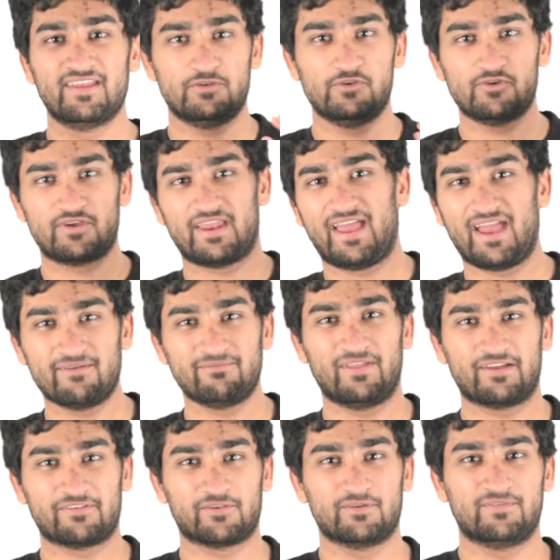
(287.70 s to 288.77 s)
You can have
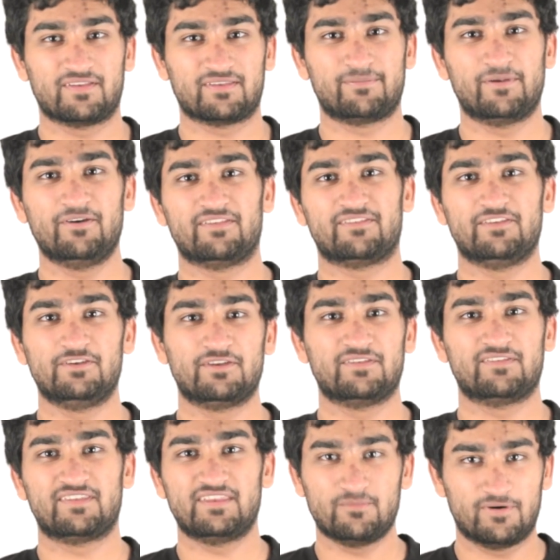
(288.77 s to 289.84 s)
that sort of experience and you
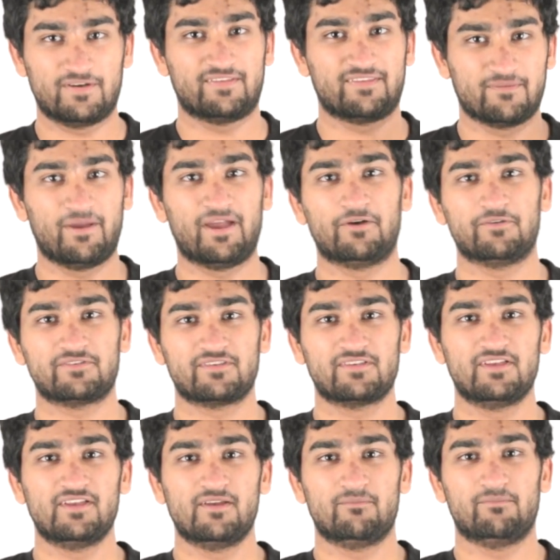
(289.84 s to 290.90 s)
can see what it's about.
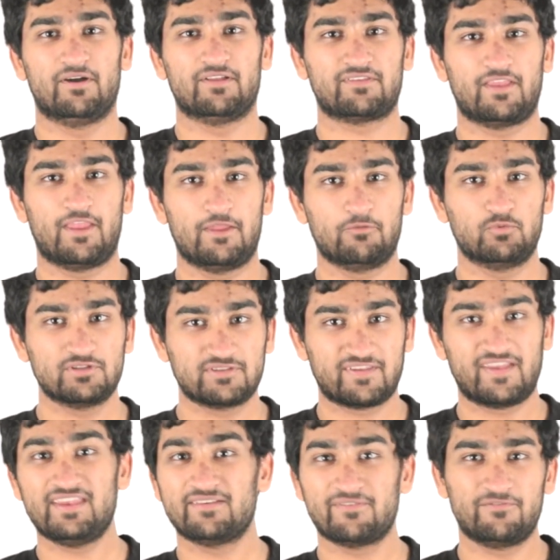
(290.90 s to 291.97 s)
But it will
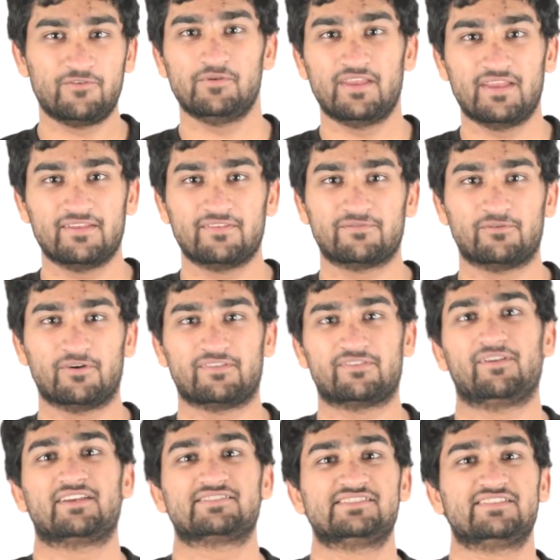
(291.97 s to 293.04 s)
take a few years for us
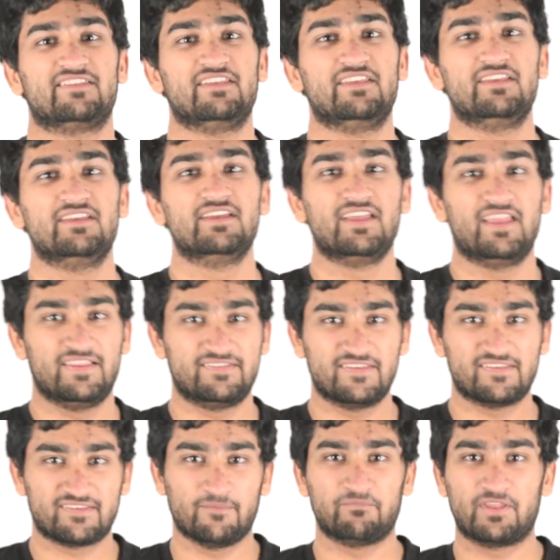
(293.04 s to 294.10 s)
to actually see, is
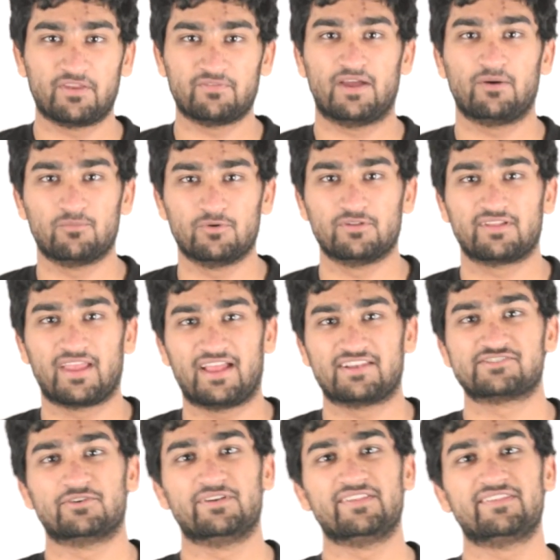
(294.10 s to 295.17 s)
this something that will
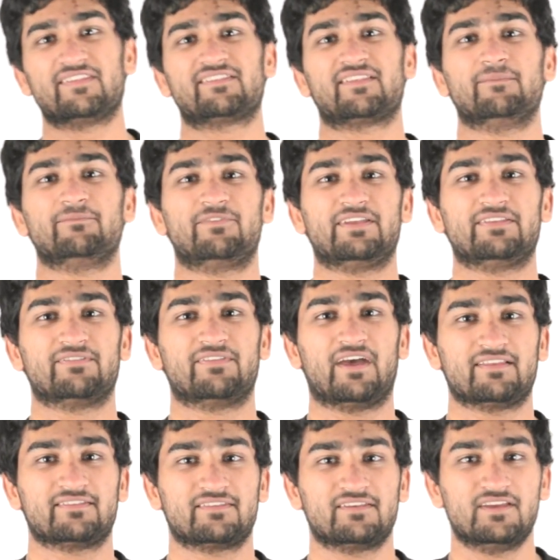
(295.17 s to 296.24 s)
catch on? Is this something
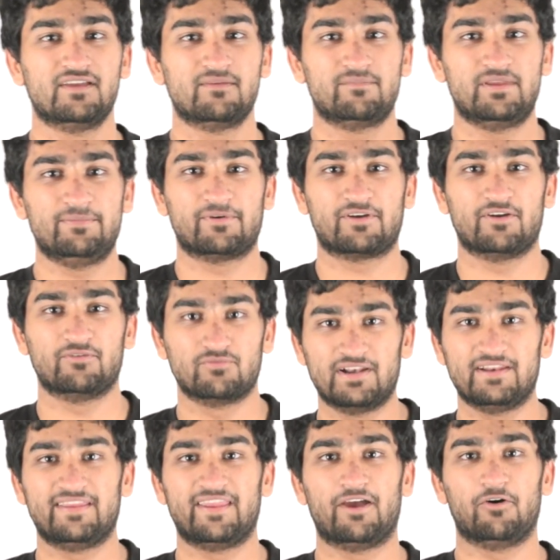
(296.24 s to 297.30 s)
that people can
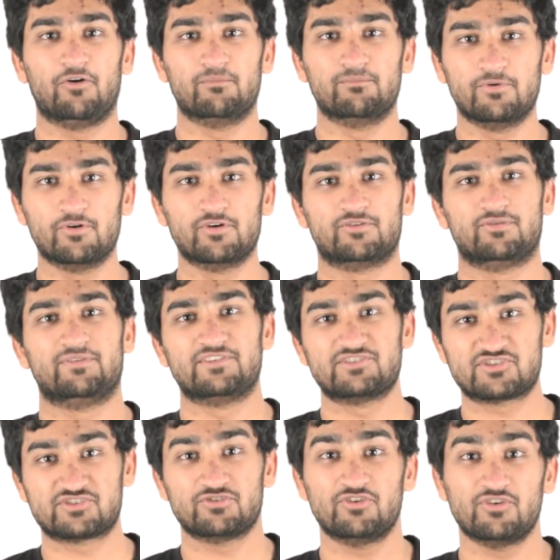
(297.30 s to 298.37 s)
really get on board with.
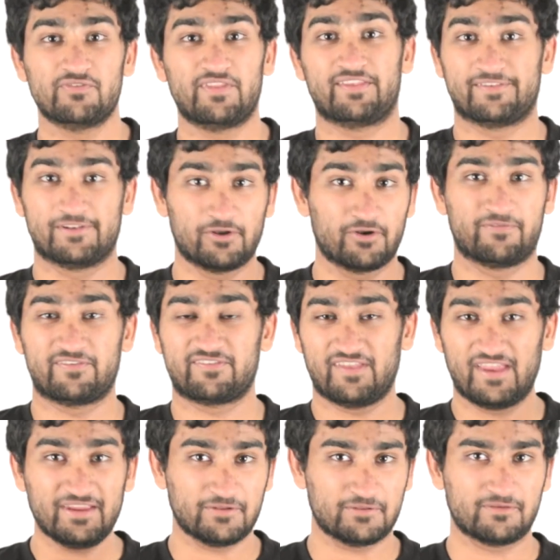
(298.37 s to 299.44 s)
And sure, there's a lot of
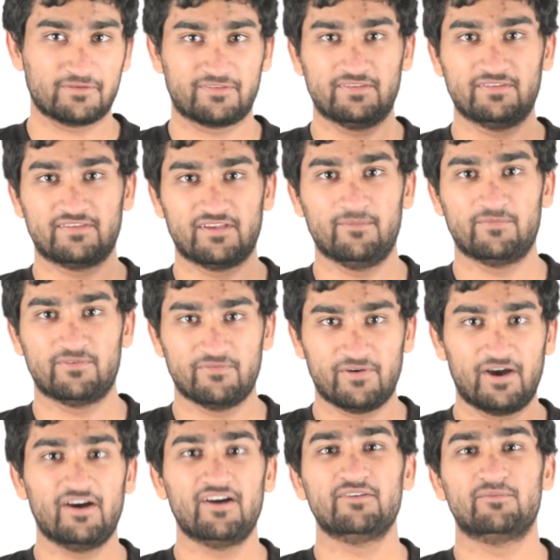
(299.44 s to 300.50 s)
sales in terms of
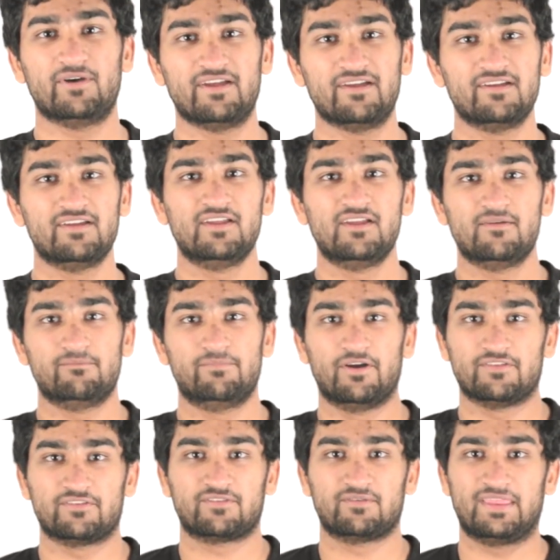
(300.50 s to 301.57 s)
hardware,
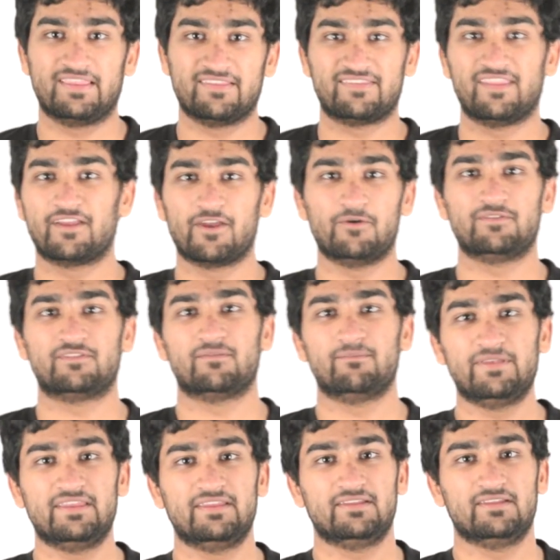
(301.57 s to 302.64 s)
but are there going to
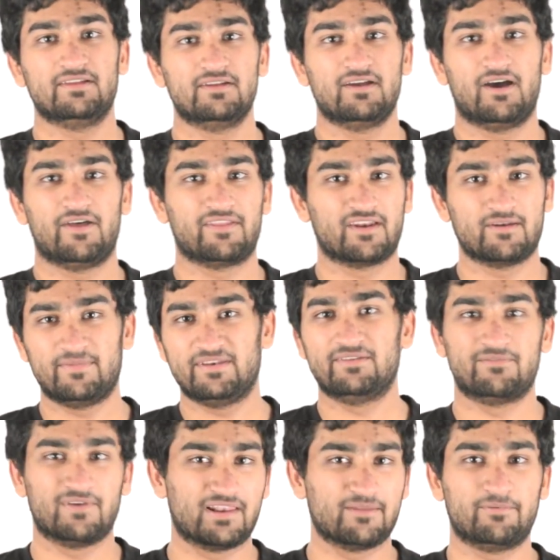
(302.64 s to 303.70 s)
be
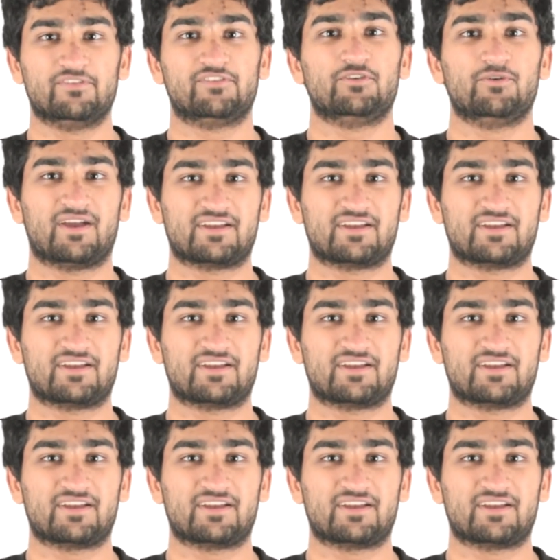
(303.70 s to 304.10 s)
developers who